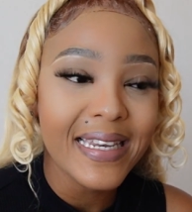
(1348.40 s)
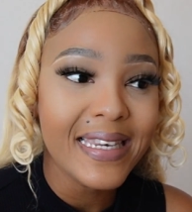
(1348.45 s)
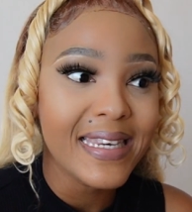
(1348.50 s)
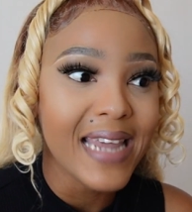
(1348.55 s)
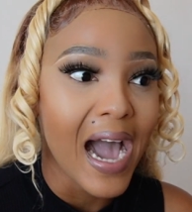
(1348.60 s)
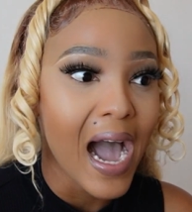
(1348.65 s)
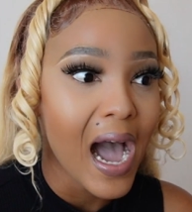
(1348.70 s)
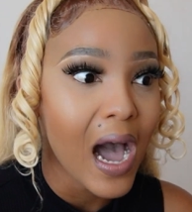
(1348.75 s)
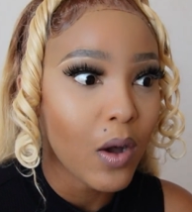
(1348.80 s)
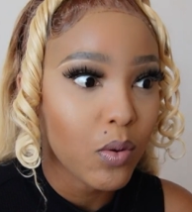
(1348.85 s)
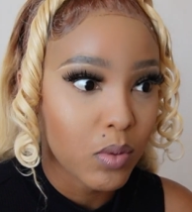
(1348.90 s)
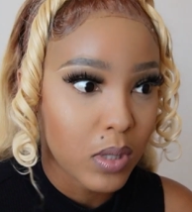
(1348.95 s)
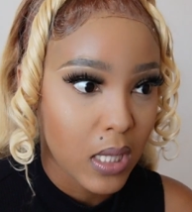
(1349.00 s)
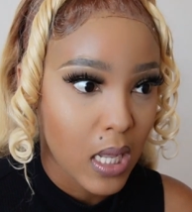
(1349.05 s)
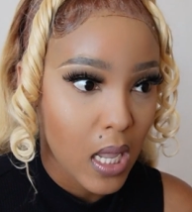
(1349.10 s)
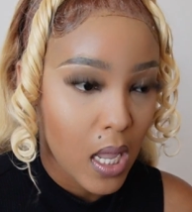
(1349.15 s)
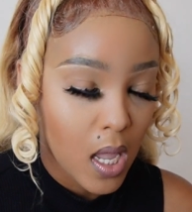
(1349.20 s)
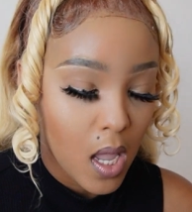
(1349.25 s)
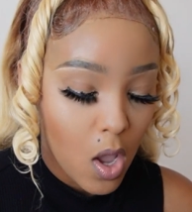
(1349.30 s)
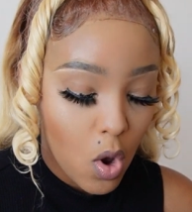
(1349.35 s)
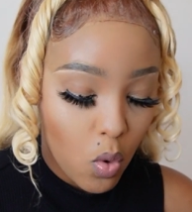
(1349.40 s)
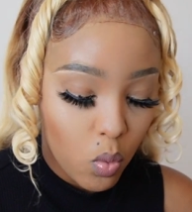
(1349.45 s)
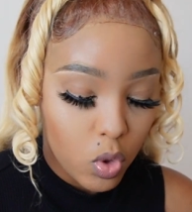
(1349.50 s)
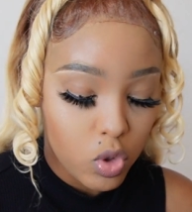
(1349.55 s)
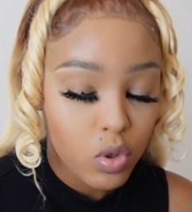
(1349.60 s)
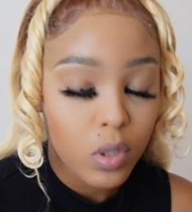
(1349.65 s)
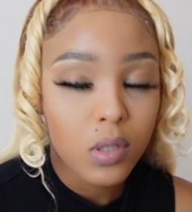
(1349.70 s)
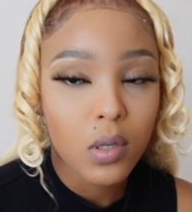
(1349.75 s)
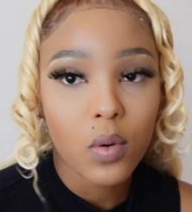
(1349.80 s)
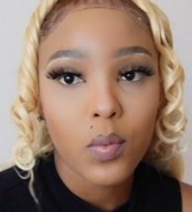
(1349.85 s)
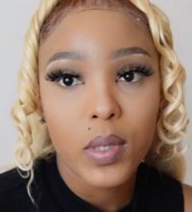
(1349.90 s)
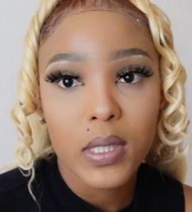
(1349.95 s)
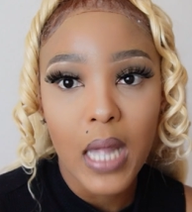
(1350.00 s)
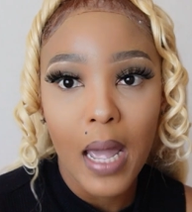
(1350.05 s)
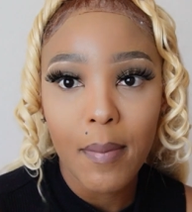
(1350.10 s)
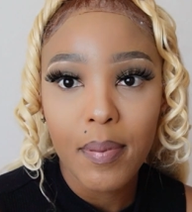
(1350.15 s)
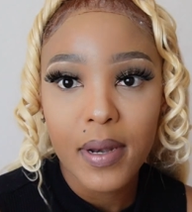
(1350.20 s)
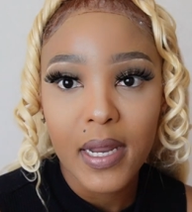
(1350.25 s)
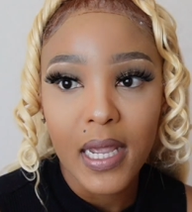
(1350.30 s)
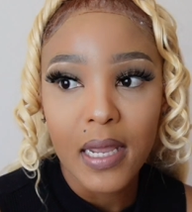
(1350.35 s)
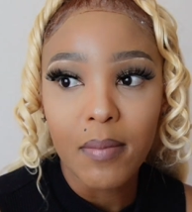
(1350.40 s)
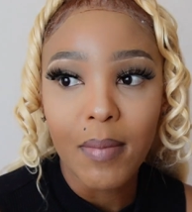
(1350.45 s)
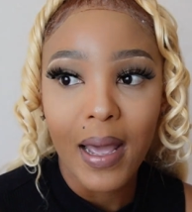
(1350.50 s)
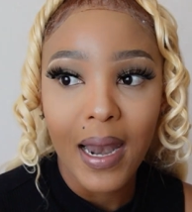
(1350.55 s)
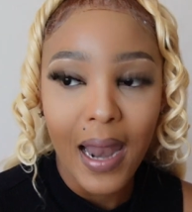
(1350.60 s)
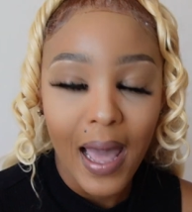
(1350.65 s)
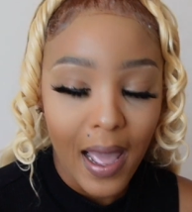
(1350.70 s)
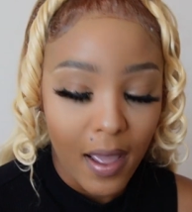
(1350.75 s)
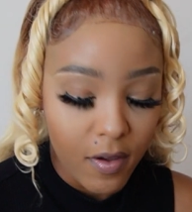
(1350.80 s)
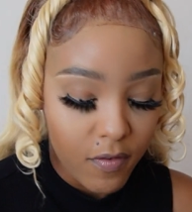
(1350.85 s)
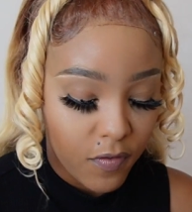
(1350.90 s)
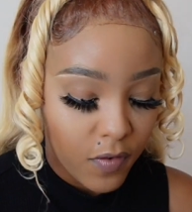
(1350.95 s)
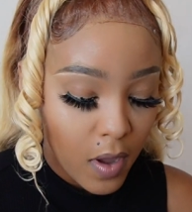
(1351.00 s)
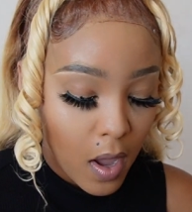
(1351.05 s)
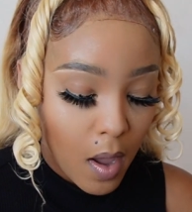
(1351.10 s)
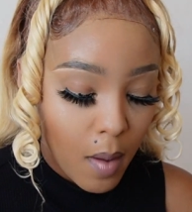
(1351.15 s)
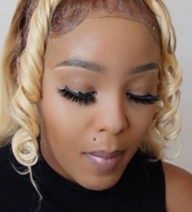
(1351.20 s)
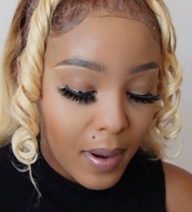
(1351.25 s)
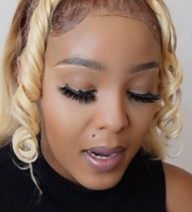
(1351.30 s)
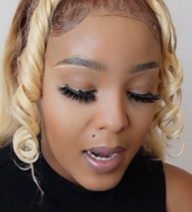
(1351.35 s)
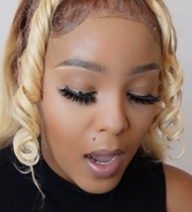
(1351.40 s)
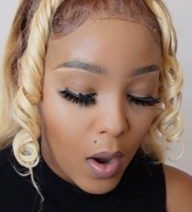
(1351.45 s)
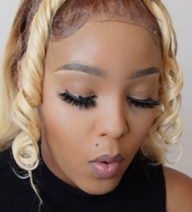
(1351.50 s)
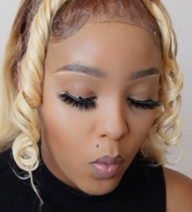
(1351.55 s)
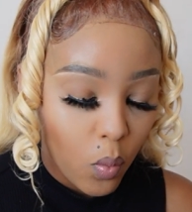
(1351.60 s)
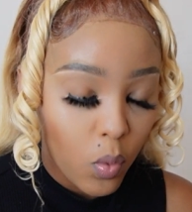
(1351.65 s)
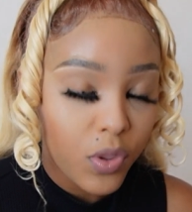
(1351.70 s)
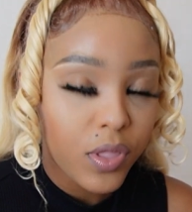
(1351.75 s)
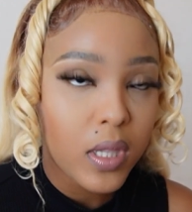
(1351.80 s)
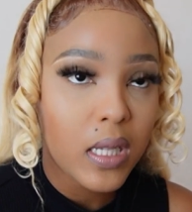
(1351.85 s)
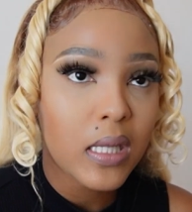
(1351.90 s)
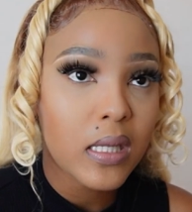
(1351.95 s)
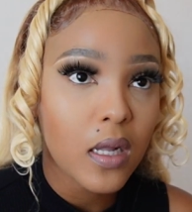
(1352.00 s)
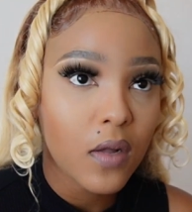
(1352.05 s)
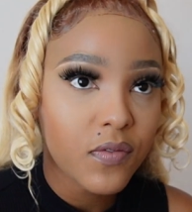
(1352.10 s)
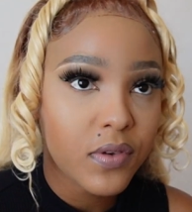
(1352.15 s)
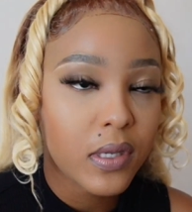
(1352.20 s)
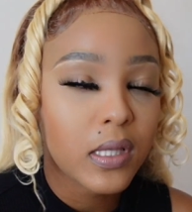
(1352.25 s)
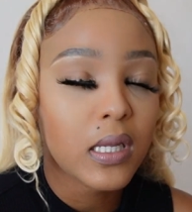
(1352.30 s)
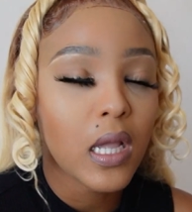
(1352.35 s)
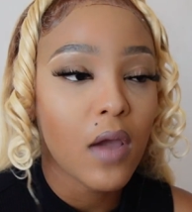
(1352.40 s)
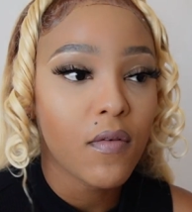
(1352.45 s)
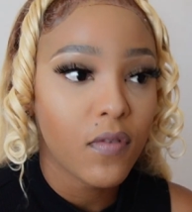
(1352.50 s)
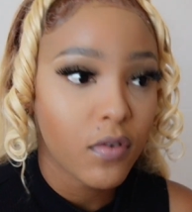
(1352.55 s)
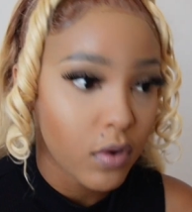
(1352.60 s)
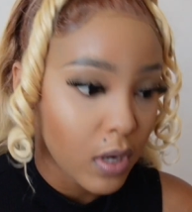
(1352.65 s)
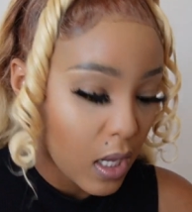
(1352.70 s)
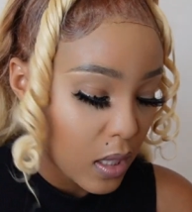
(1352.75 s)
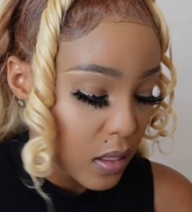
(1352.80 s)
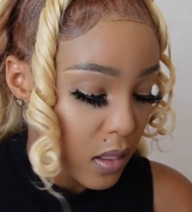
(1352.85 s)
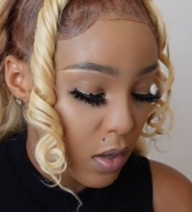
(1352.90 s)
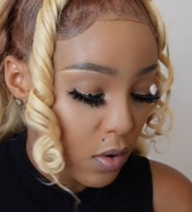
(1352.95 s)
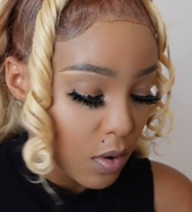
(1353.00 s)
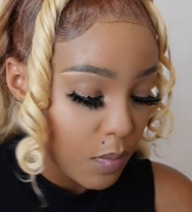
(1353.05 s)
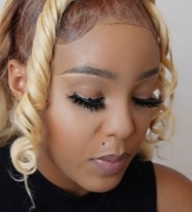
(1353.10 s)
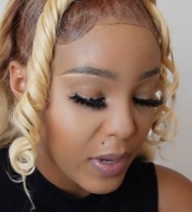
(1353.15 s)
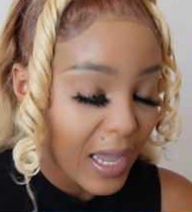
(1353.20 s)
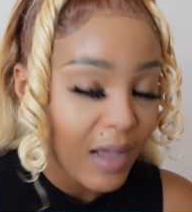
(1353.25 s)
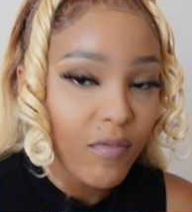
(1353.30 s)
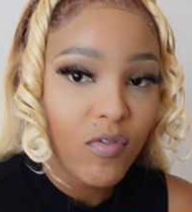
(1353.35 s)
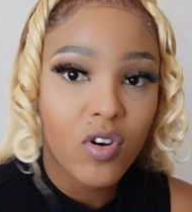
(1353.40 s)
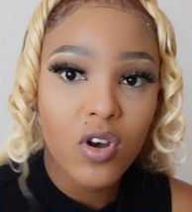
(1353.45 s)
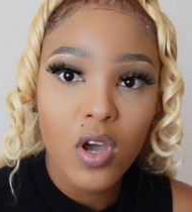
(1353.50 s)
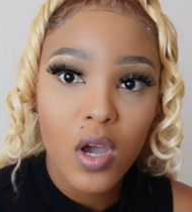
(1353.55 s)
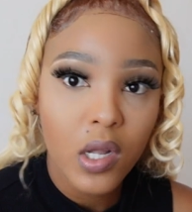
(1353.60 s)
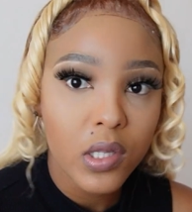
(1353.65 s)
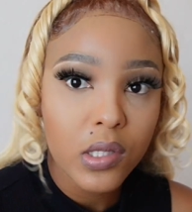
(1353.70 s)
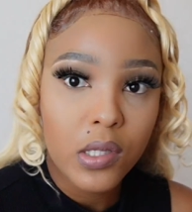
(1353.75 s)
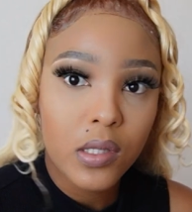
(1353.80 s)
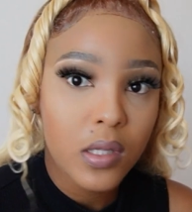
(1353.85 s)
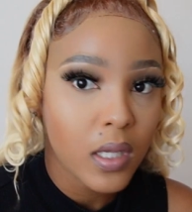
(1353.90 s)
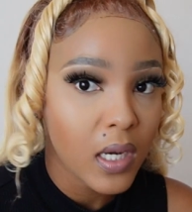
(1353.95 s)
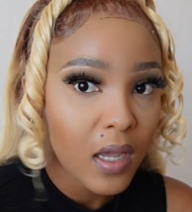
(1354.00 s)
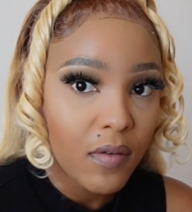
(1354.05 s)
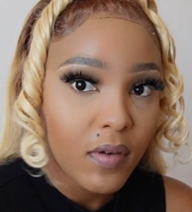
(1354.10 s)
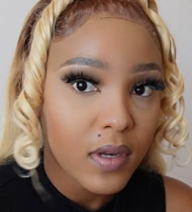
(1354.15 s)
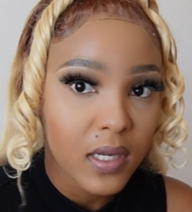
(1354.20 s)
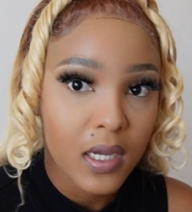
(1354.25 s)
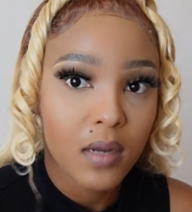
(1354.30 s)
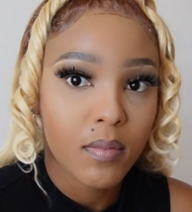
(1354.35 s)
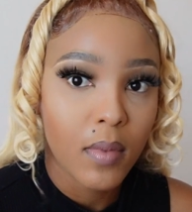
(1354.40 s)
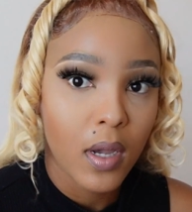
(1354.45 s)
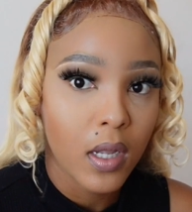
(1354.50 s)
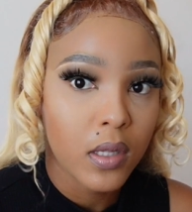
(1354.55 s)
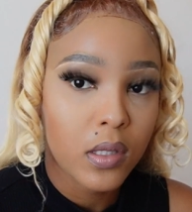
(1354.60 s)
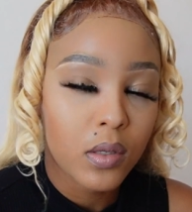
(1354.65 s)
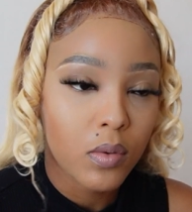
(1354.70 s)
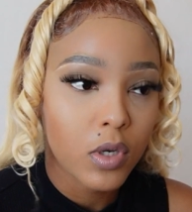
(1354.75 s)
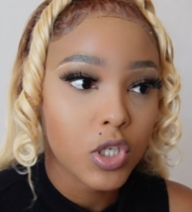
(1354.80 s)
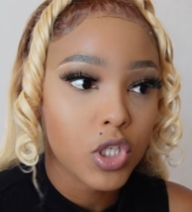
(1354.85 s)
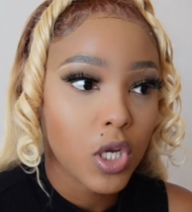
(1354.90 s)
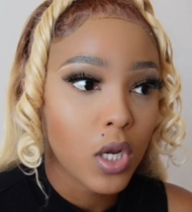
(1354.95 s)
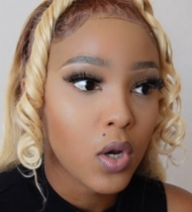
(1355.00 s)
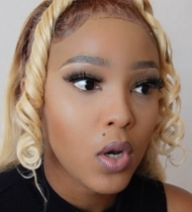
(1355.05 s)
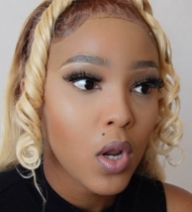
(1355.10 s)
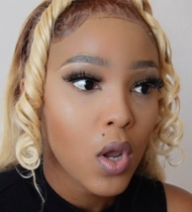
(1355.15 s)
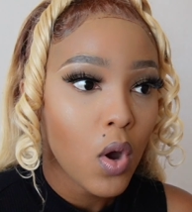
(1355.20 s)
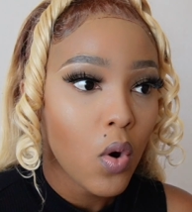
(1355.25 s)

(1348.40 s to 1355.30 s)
doubt, which was what was happening in my life. But now with self-discovery and therapy, I've learned to never doubt my intuition.